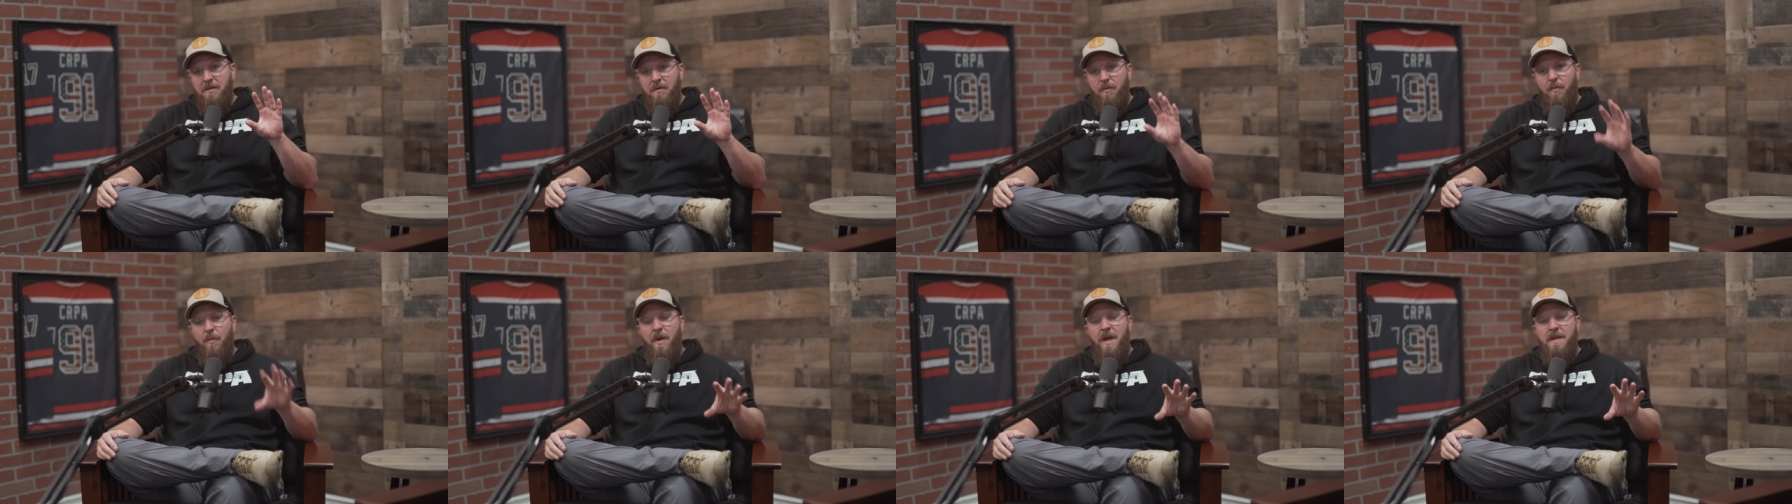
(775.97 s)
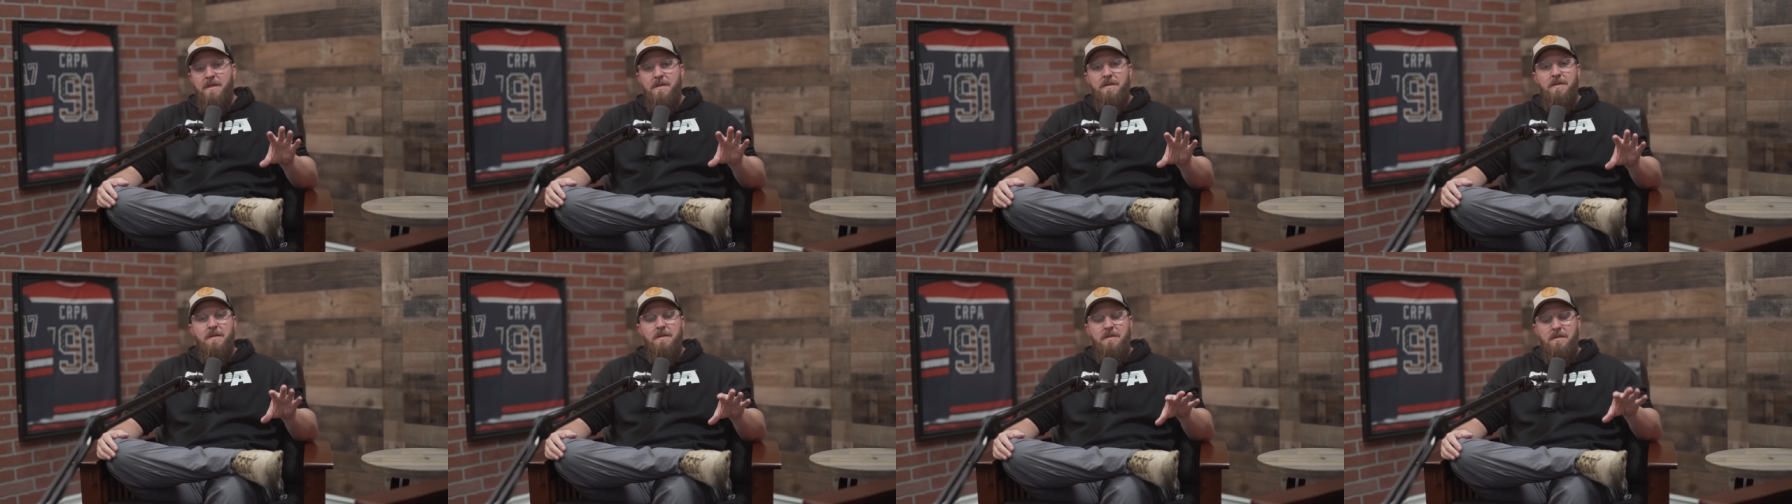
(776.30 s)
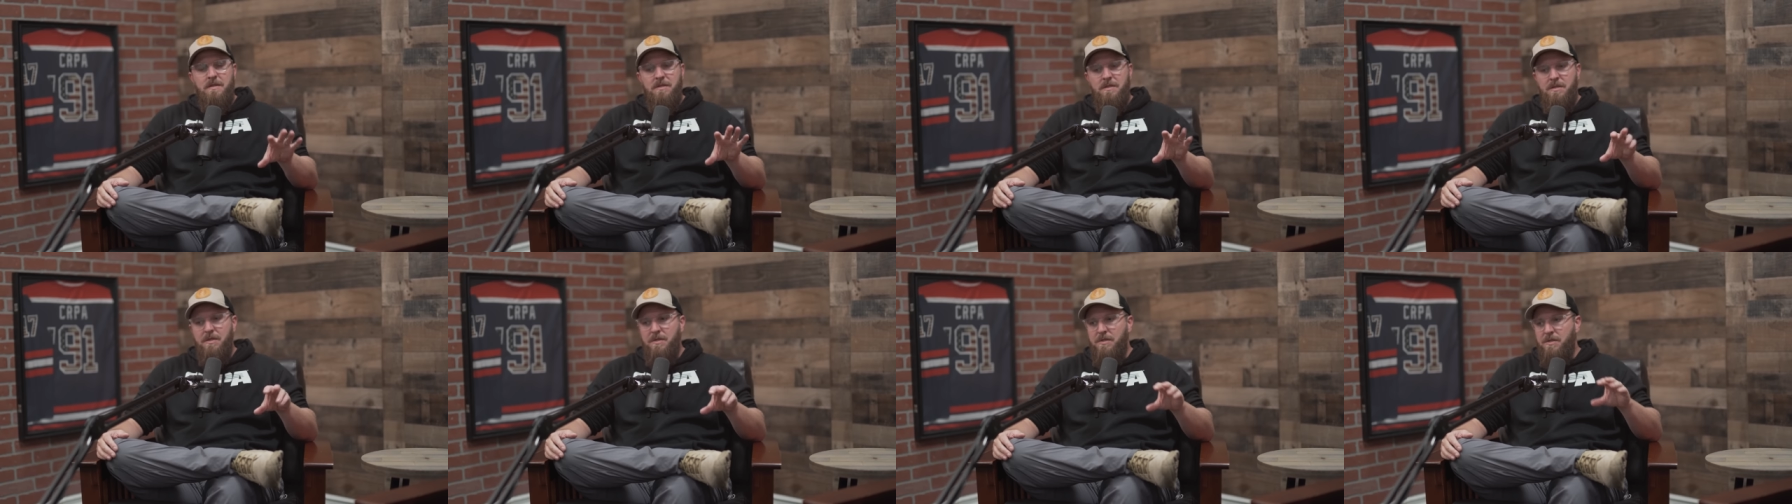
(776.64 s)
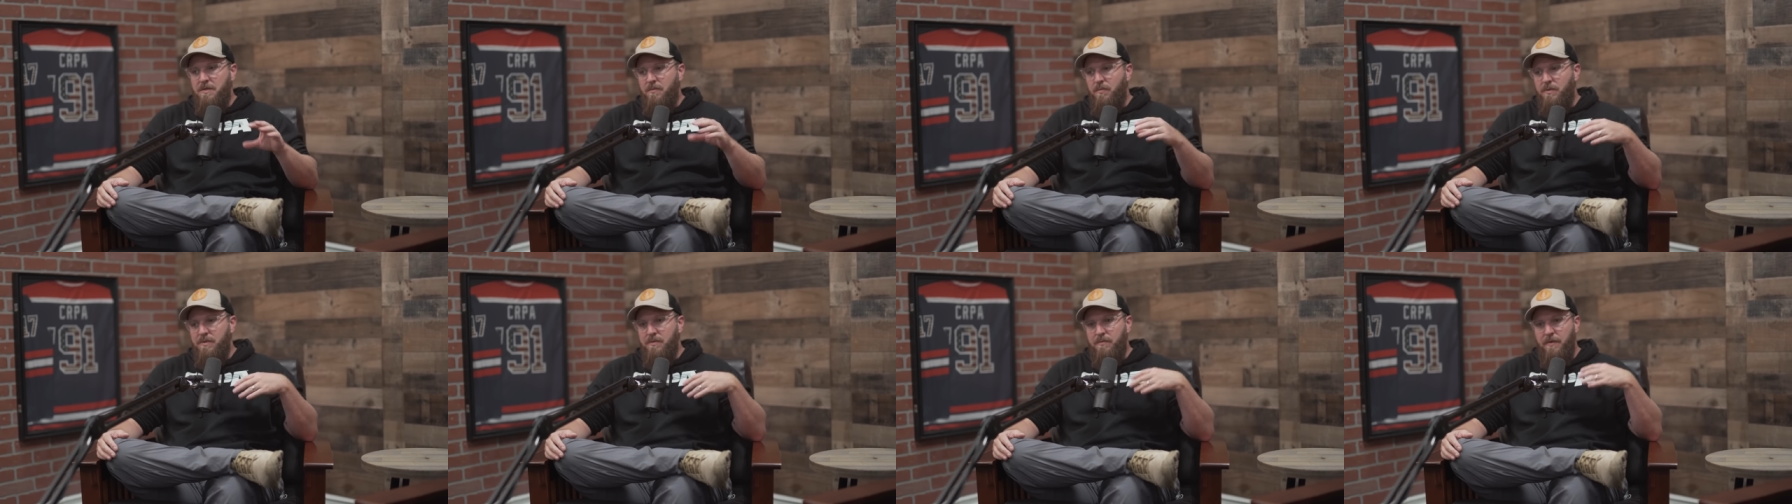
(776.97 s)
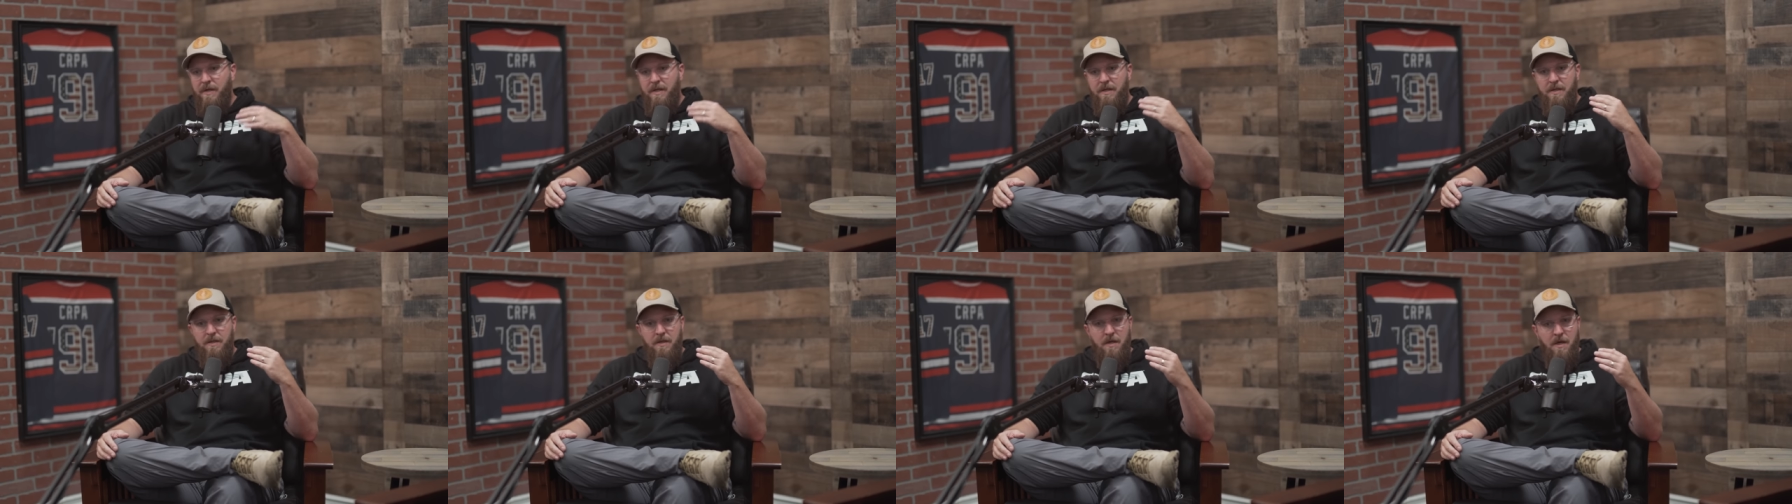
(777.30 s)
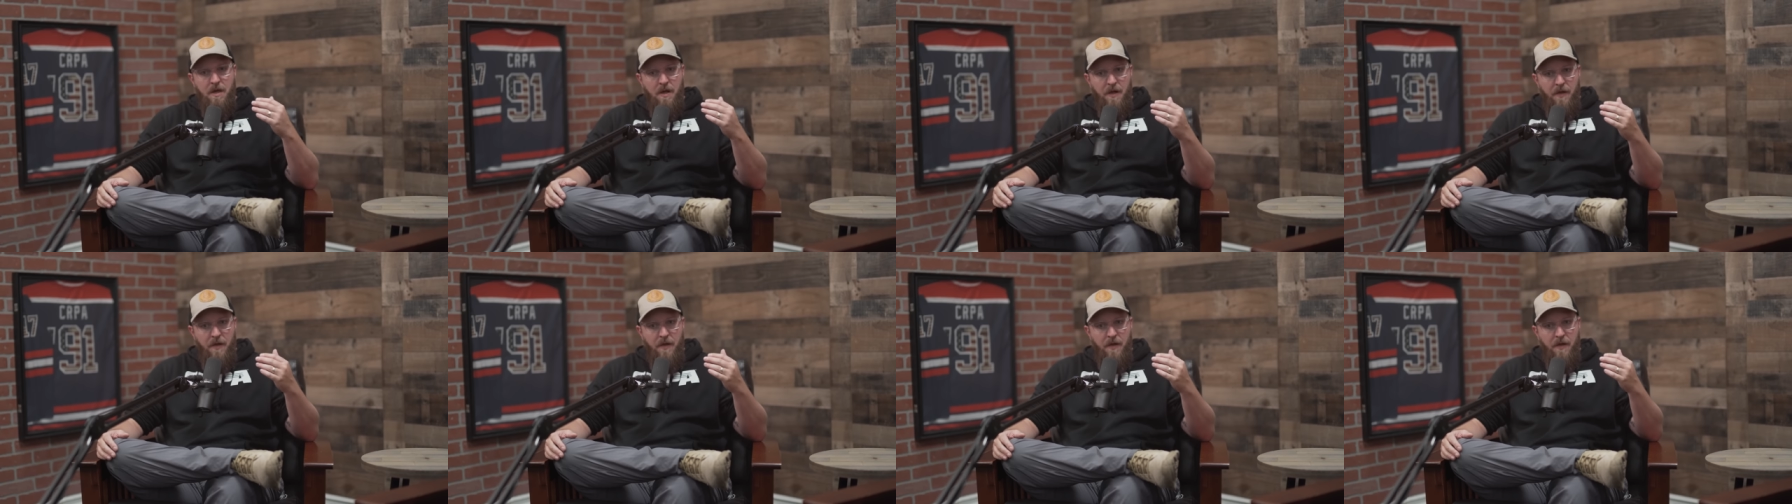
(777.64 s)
the way that the decision was written.